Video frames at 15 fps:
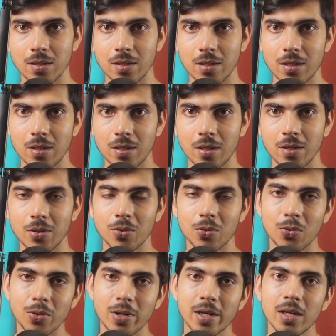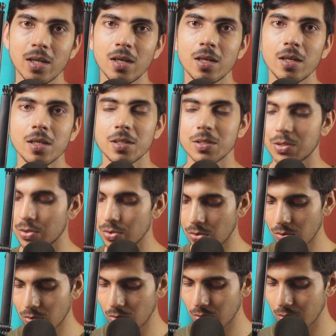here, crooked.
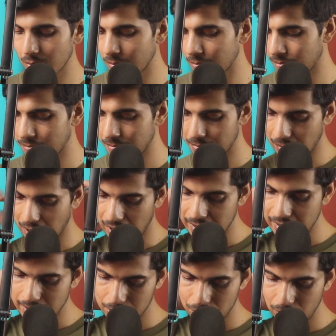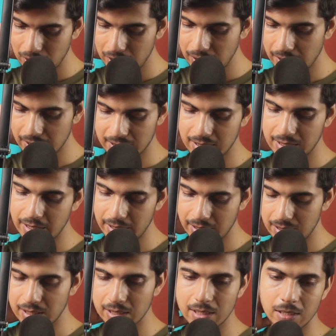So I actually
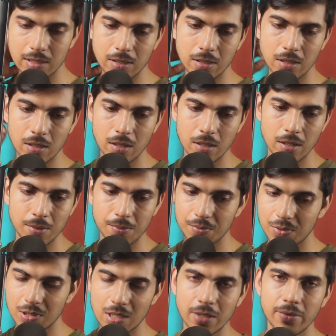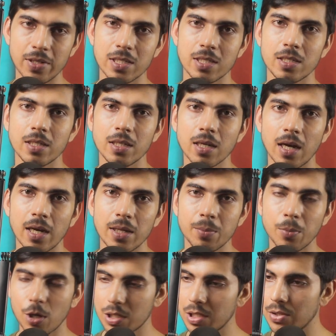exchanged this 3-way stick. I
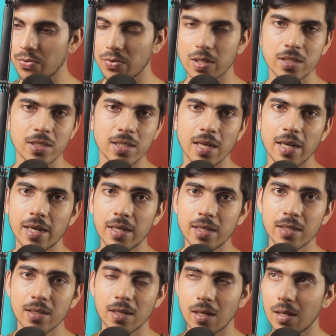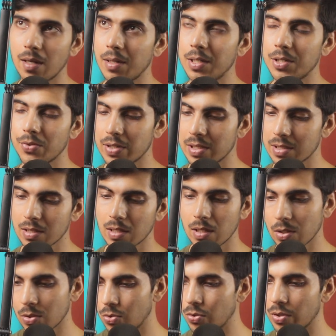bought it once and it was
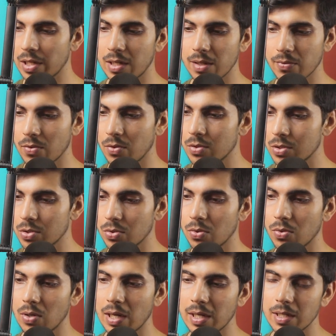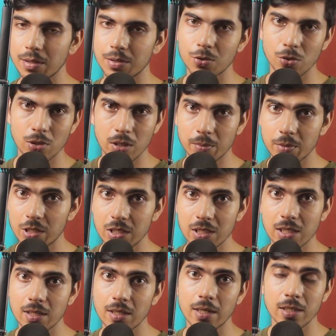crooked, of course. So I told them the
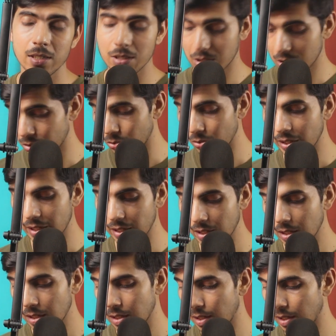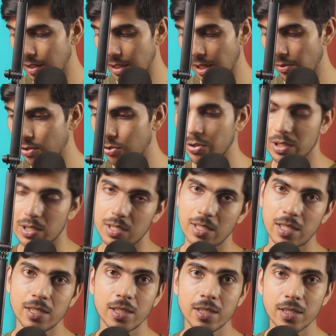reason that it's crooked and I want to
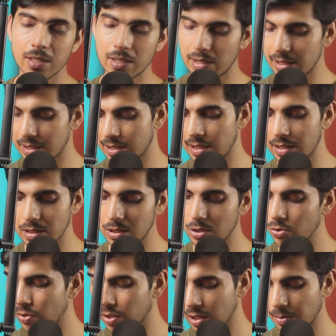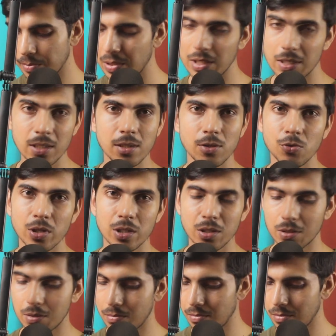exchange it. They sent a new one, completely new,
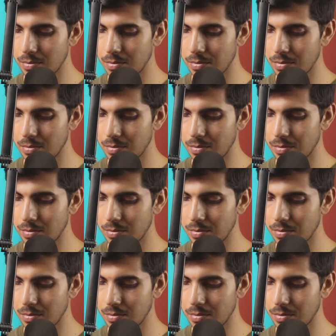and